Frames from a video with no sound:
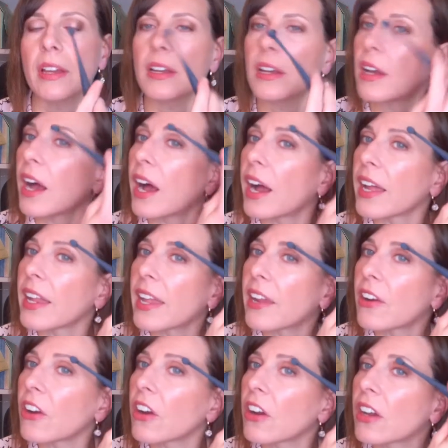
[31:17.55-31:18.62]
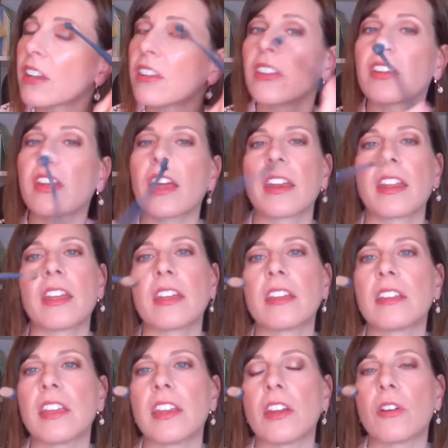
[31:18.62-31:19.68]
a highlighter because it kind
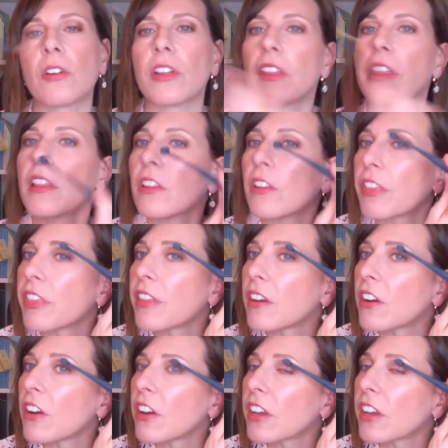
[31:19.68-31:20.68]
of, you know, it's a little thinner.